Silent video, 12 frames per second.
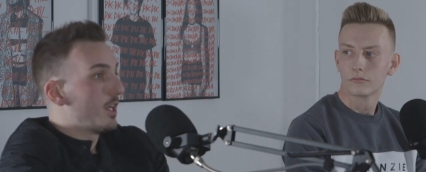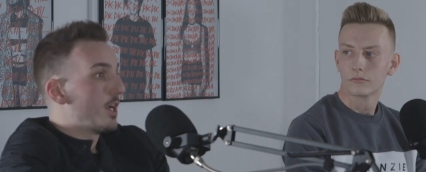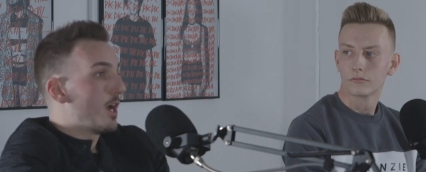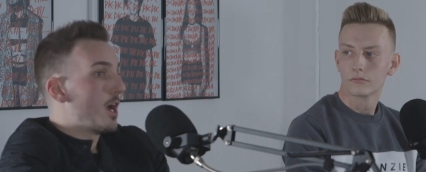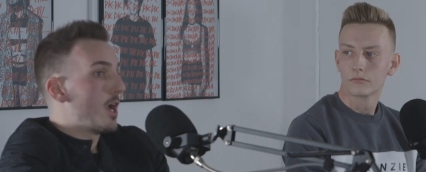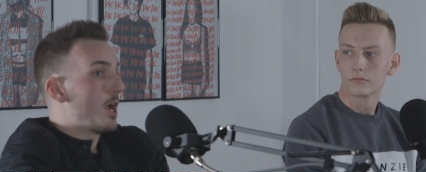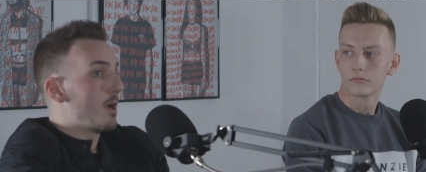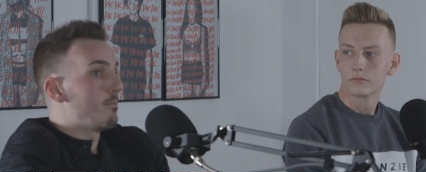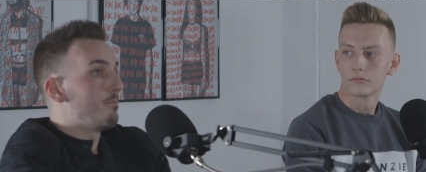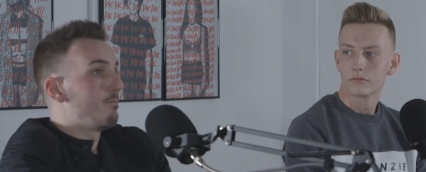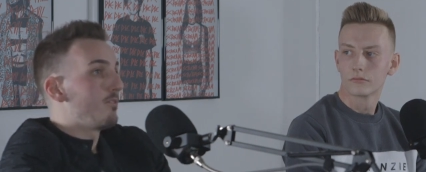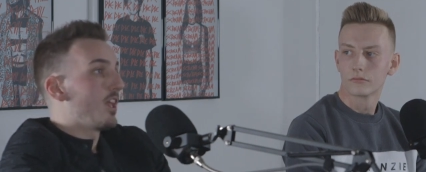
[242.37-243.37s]

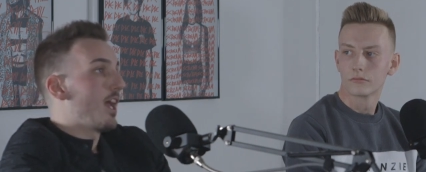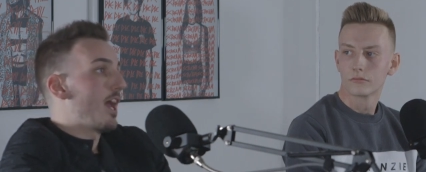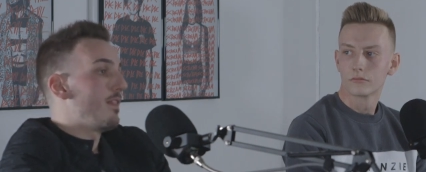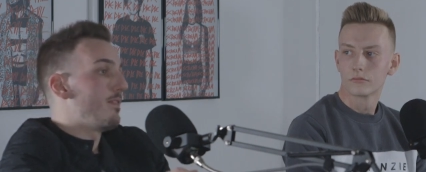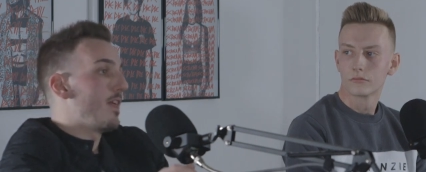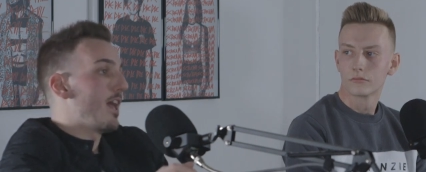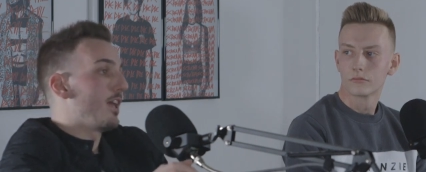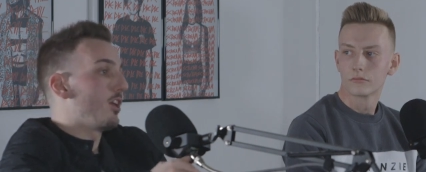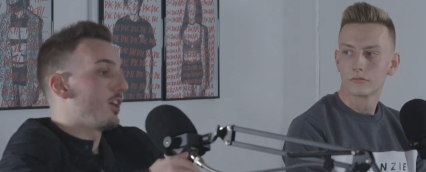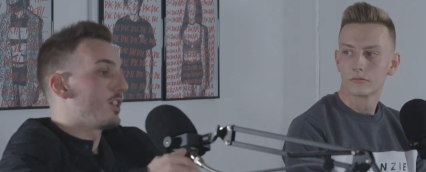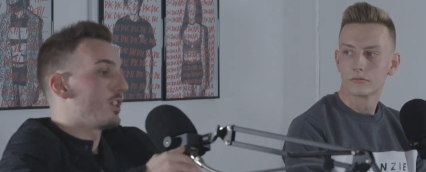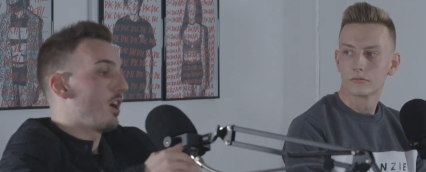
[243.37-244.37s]
Speaker 1: And then I
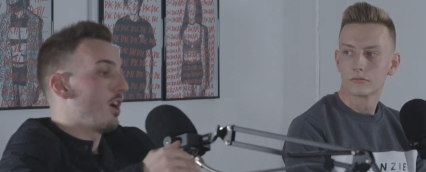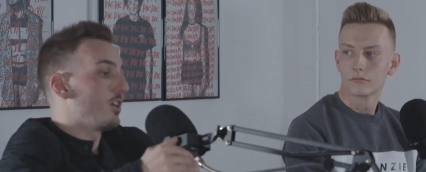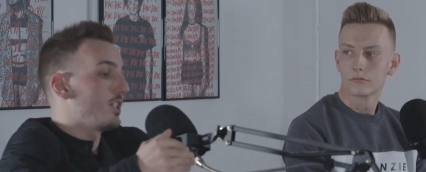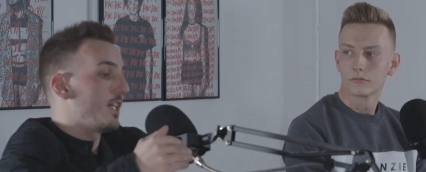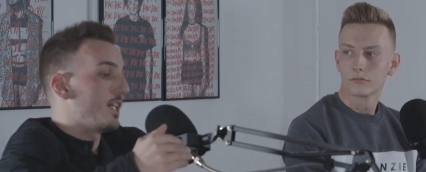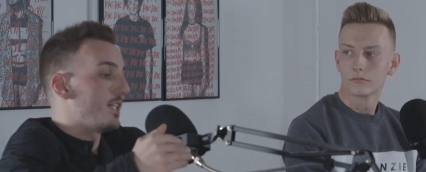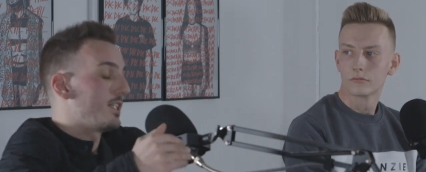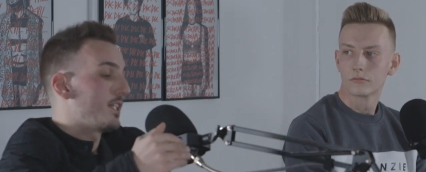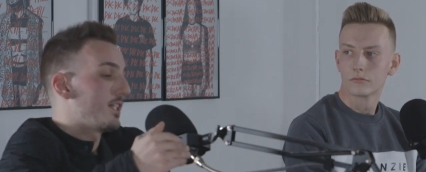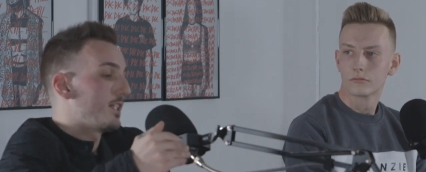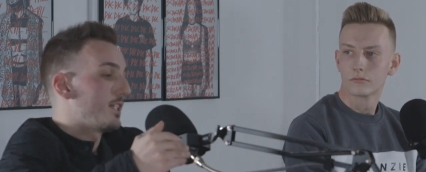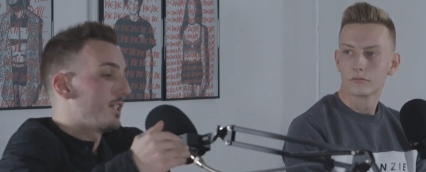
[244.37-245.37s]
started
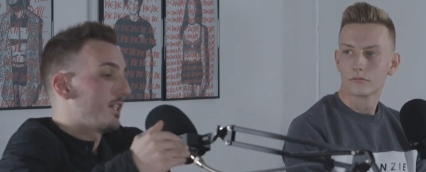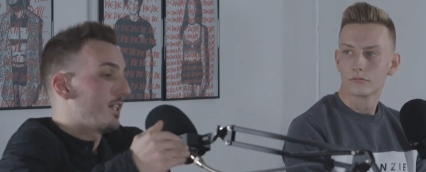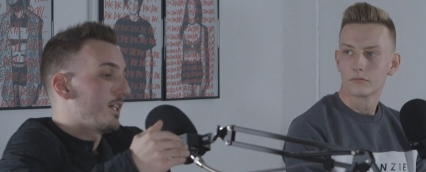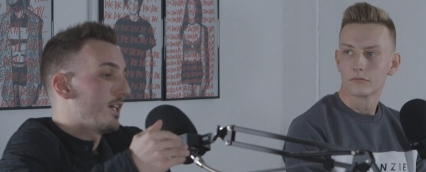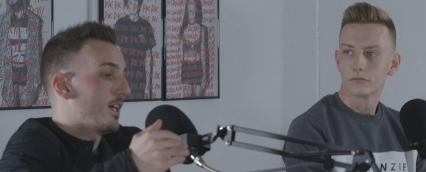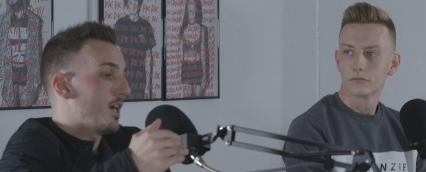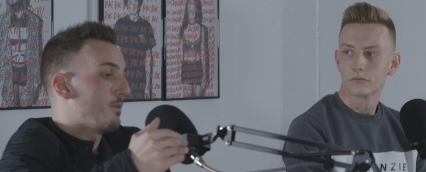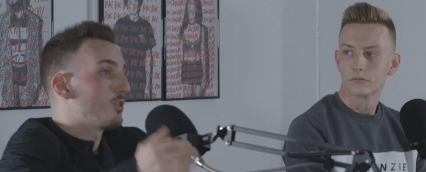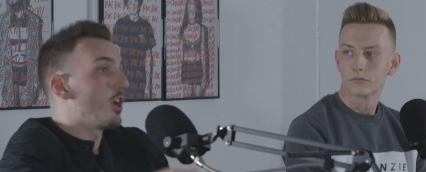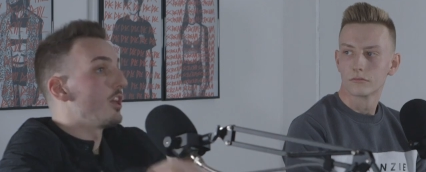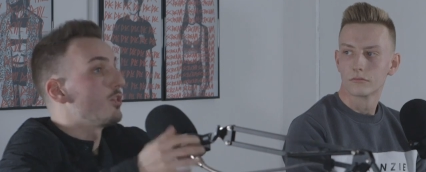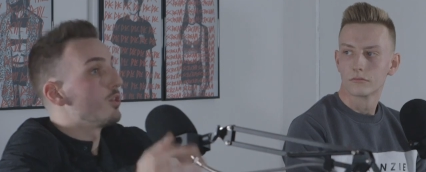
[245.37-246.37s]

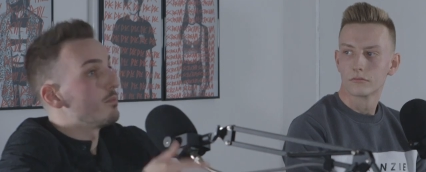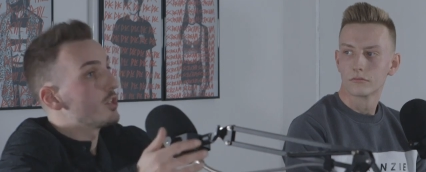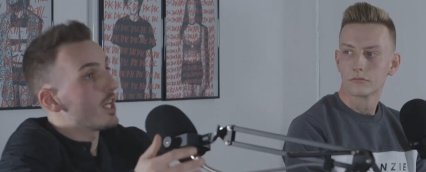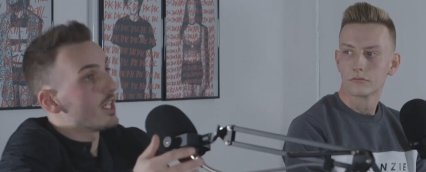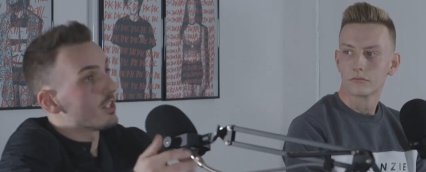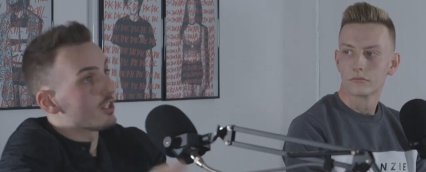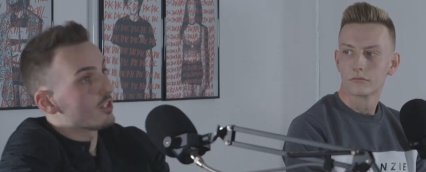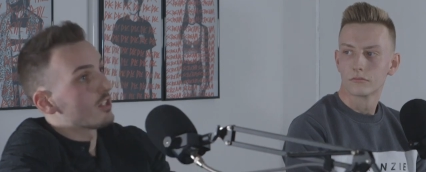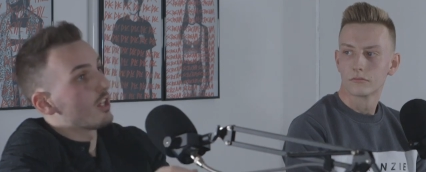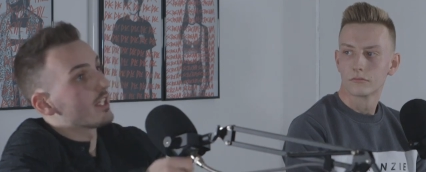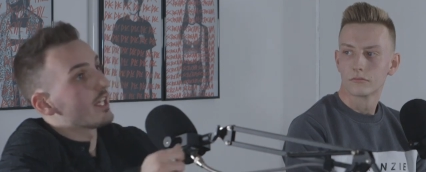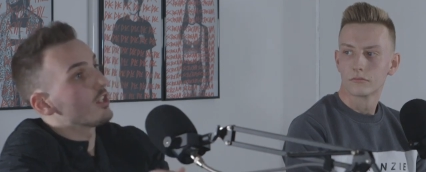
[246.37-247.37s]
doing the machines. I just started
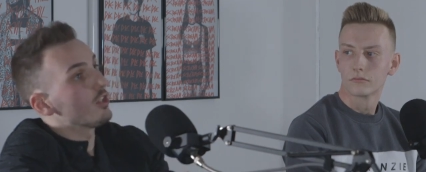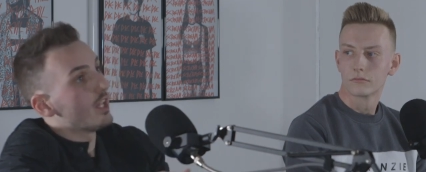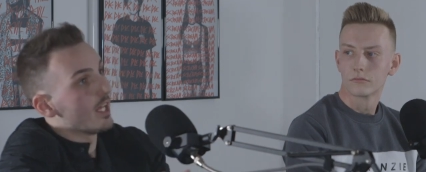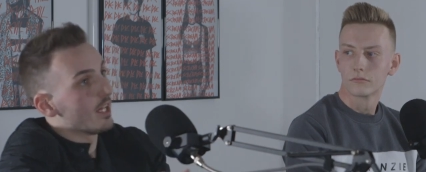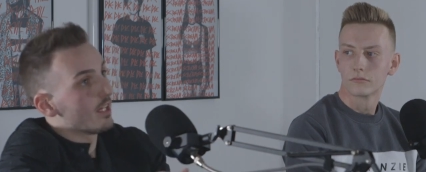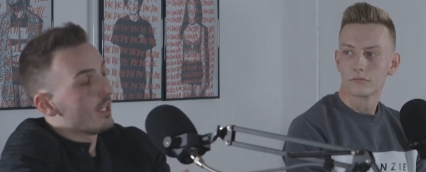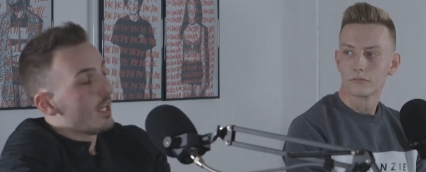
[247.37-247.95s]
getting good at it.